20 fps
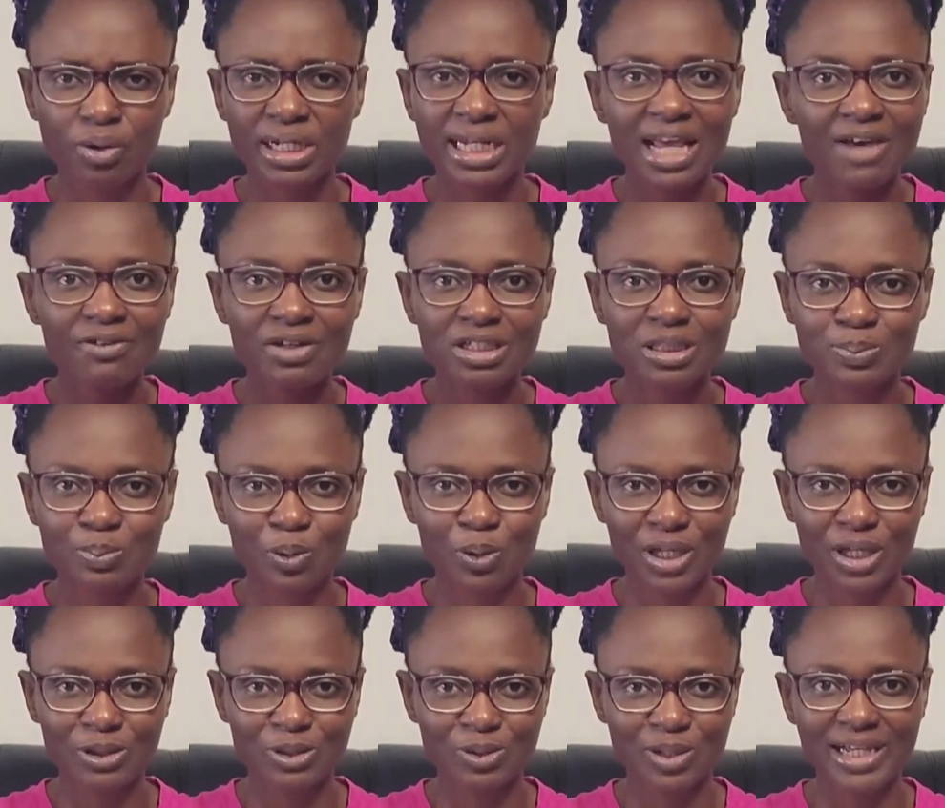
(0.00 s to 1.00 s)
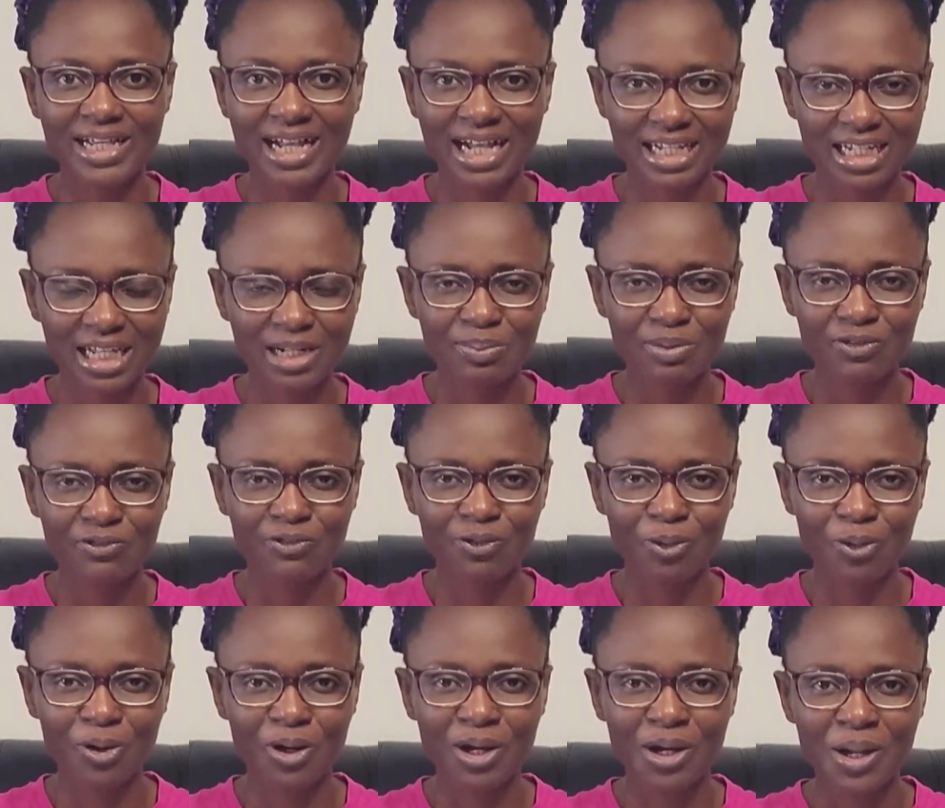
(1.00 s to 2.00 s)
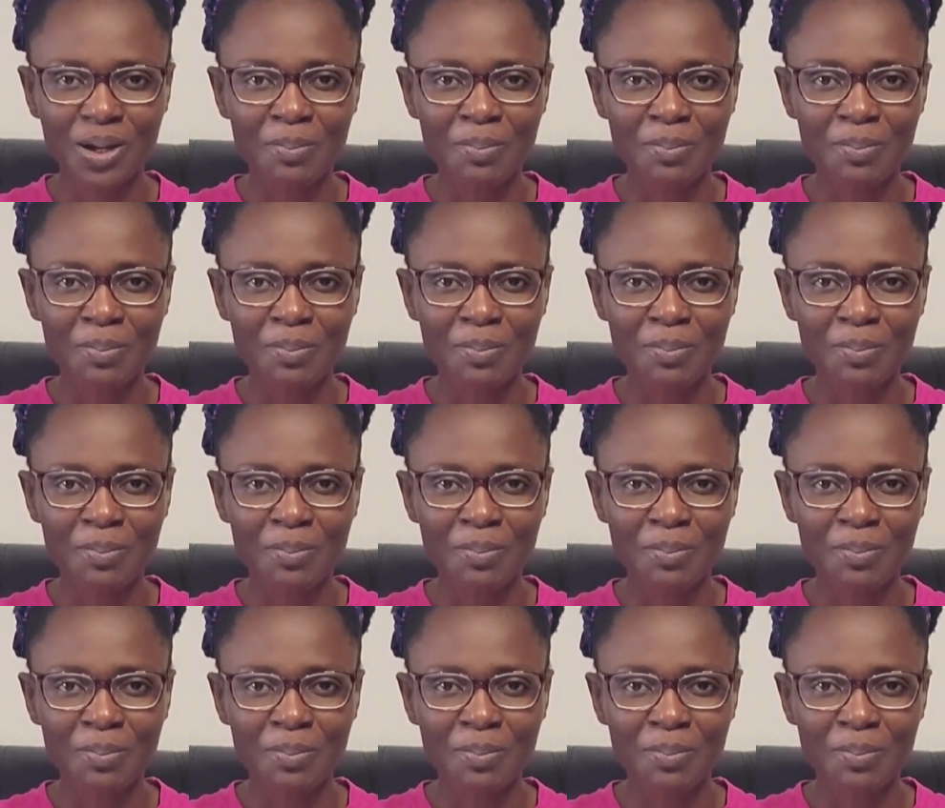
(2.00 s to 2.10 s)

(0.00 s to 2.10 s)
never spoken to a Ghanaian before.